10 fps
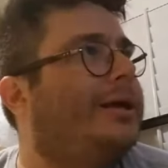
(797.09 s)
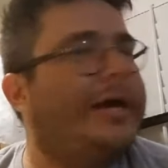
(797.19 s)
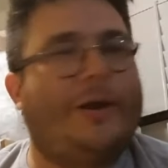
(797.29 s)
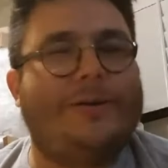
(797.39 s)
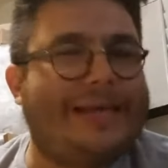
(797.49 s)

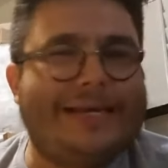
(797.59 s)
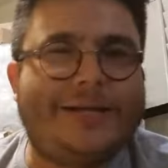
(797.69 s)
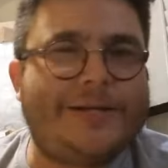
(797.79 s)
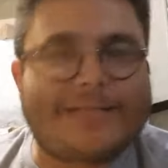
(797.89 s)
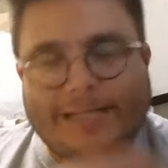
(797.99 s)
You know, it's
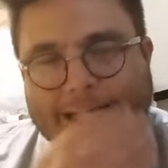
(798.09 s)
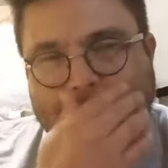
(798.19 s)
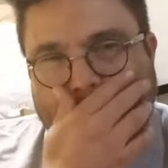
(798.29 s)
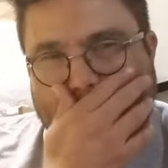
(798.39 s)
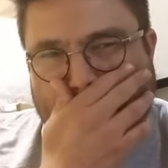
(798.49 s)
easier said than
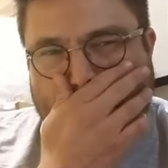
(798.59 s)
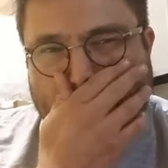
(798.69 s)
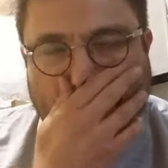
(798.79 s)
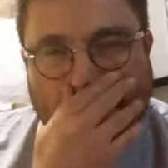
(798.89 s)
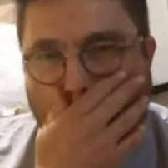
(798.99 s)

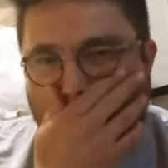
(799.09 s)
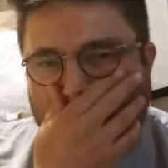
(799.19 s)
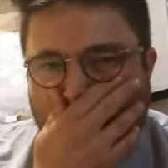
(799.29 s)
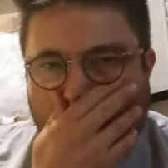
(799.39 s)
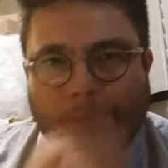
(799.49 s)
done. You know,
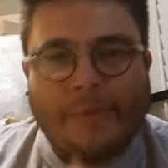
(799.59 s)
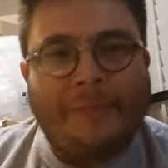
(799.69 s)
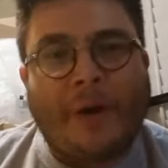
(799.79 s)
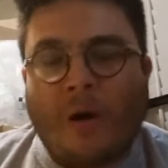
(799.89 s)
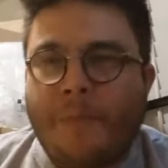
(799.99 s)

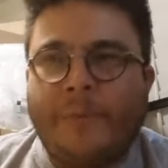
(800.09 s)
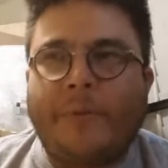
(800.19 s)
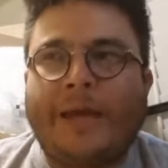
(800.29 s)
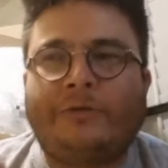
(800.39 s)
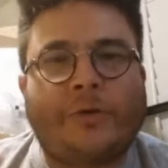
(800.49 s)
people
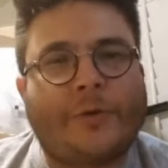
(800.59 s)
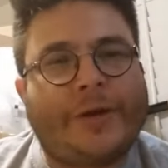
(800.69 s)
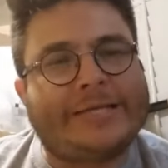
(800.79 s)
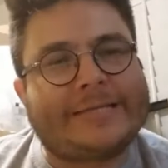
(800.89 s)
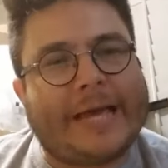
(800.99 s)
like to
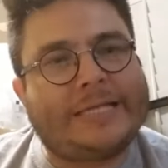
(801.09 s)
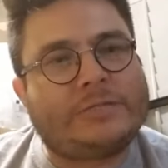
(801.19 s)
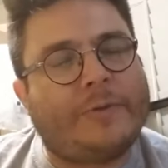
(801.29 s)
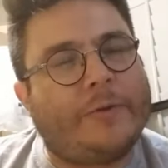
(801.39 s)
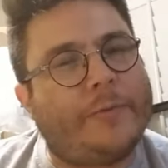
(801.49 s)
criticize,
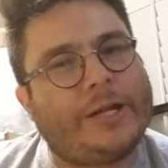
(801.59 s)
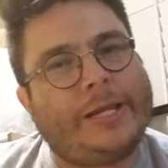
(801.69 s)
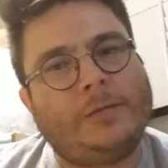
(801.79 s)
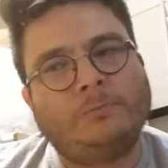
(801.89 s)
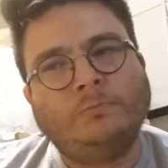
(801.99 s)
but
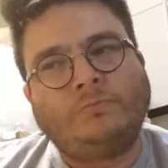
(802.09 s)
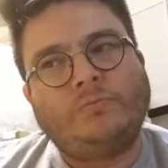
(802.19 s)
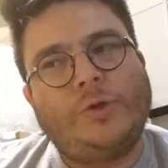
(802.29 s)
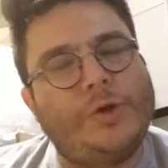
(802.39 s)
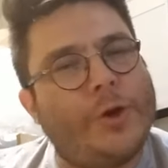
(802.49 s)
really,
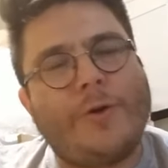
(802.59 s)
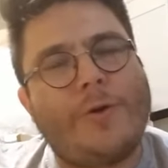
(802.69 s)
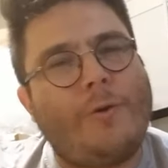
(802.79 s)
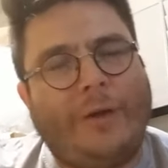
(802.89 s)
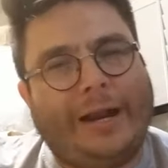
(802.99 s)
you don't
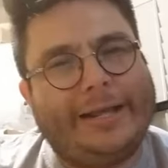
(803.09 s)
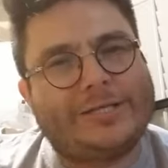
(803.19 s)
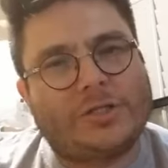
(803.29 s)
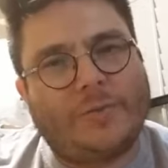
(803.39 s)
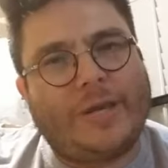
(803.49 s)
know what it
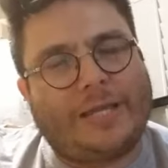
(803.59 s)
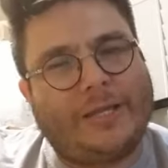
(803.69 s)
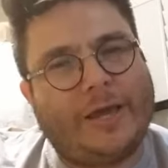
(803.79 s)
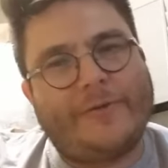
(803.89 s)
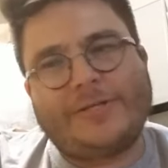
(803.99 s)
is to be on
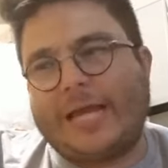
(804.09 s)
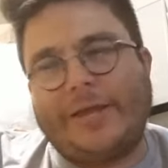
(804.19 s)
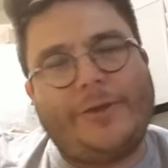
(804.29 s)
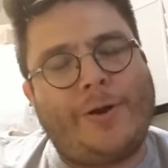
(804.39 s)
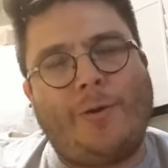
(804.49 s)
the other side.
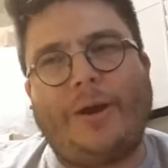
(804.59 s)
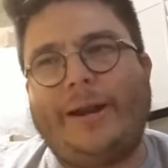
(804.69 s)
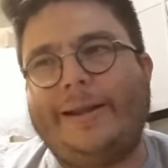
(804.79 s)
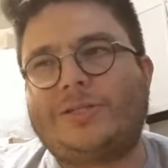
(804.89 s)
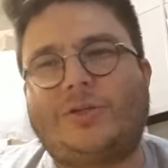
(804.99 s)
You don't know what
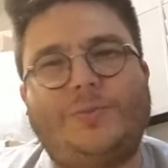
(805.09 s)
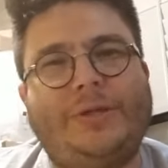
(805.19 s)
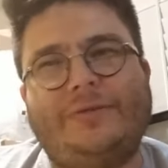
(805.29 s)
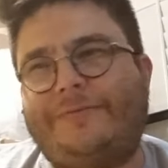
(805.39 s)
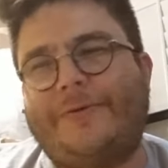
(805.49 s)
it is to be
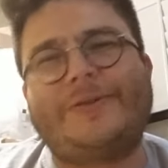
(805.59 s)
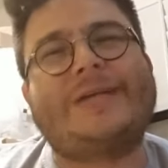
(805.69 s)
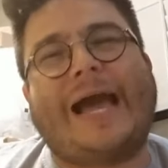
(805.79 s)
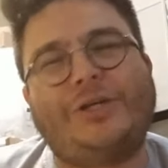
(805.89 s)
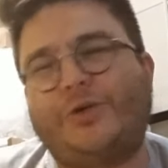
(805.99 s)
the first
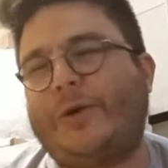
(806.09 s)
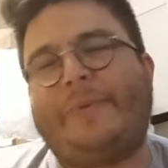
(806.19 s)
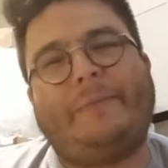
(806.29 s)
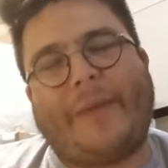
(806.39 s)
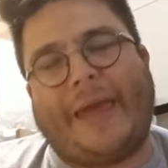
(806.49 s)
guy
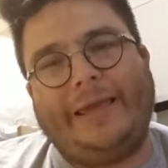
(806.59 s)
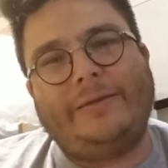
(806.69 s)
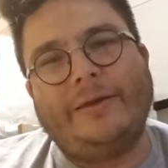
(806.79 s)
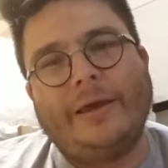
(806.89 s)
dripping paint.